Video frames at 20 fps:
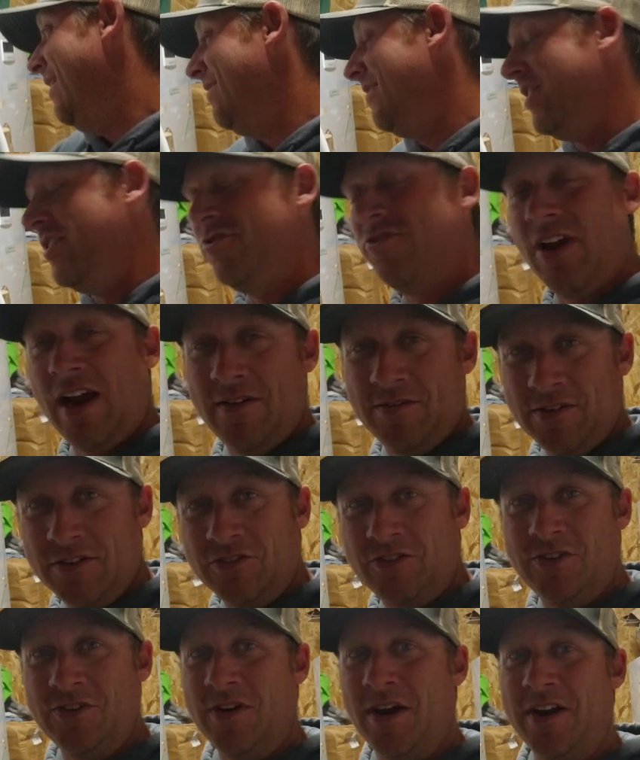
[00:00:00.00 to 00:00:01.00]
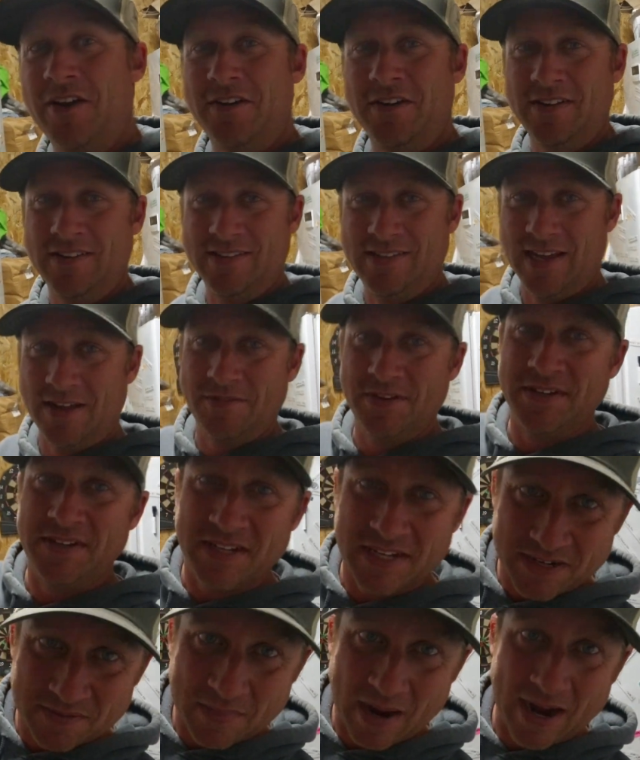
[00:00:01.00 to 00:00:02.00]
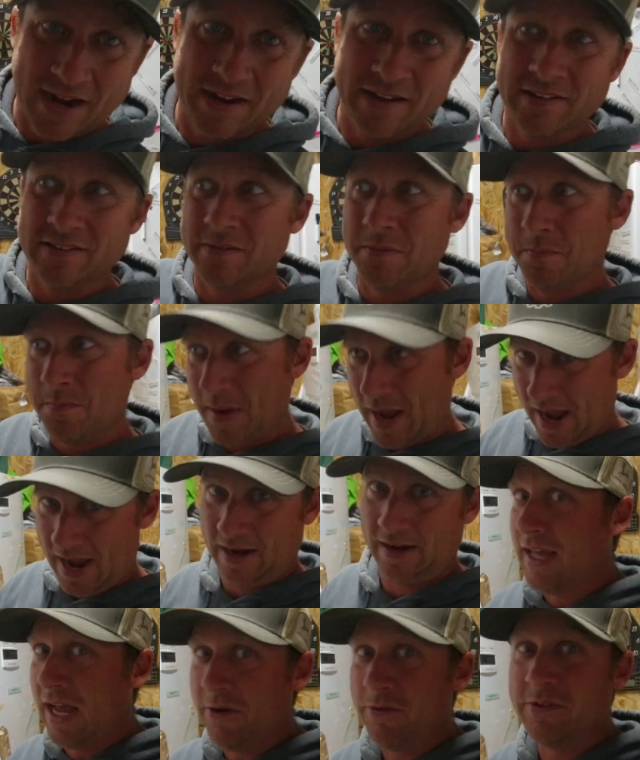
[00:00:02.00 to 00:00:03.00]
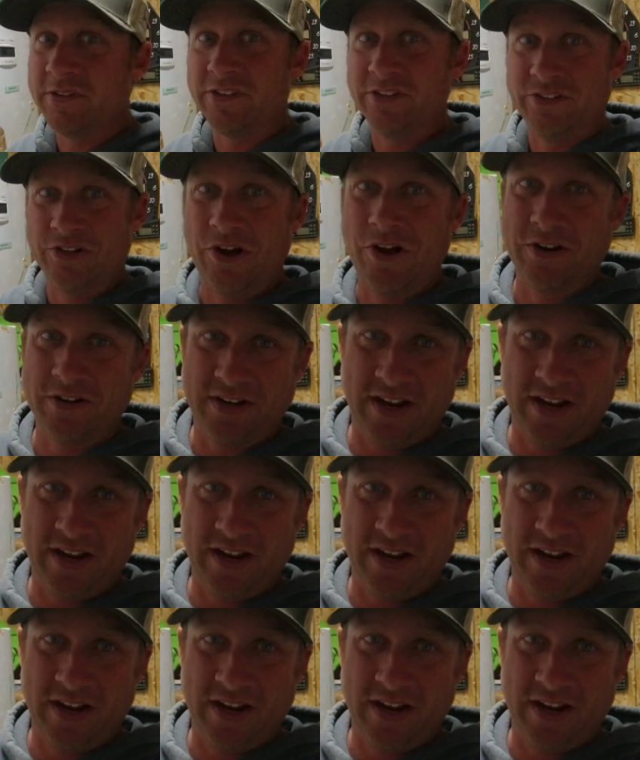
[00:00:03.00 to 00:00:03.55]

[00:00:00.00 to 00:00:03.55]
and then traveled 217 miles back. That was a long